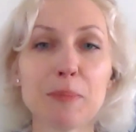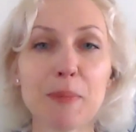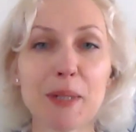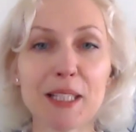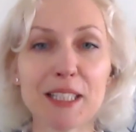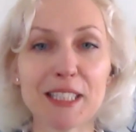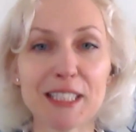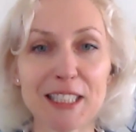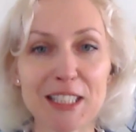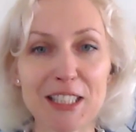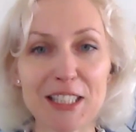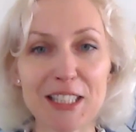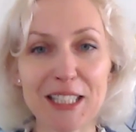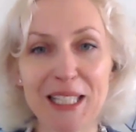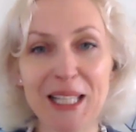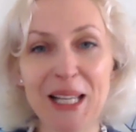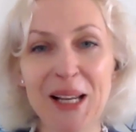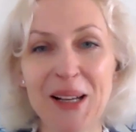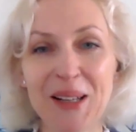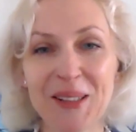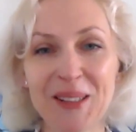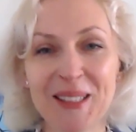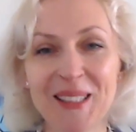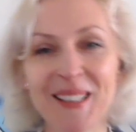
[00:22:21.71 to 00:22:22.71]
messages
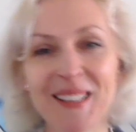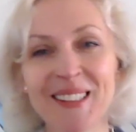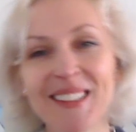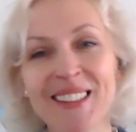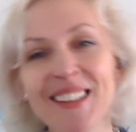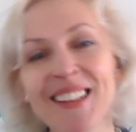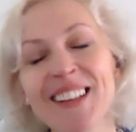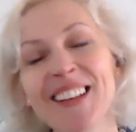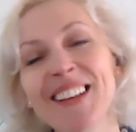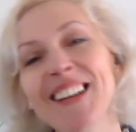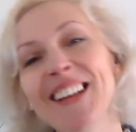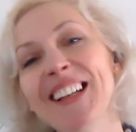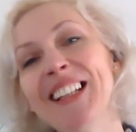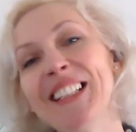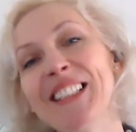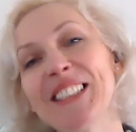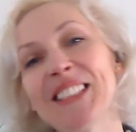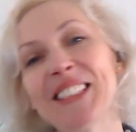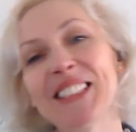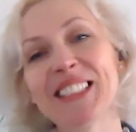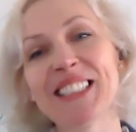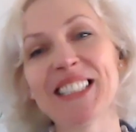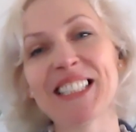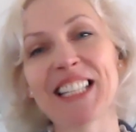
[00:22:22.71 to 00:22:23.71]
and
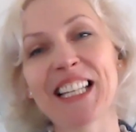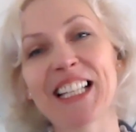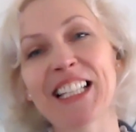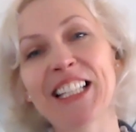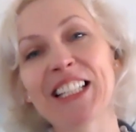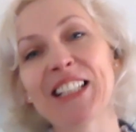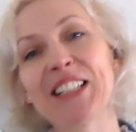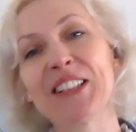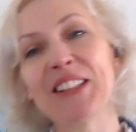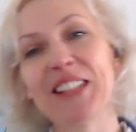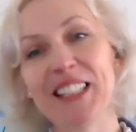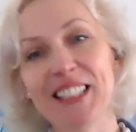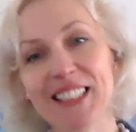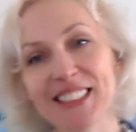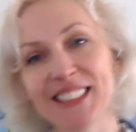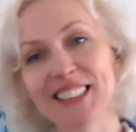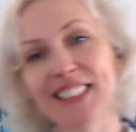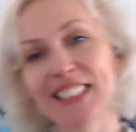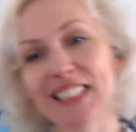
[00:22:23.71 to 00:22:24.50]
just checking on us.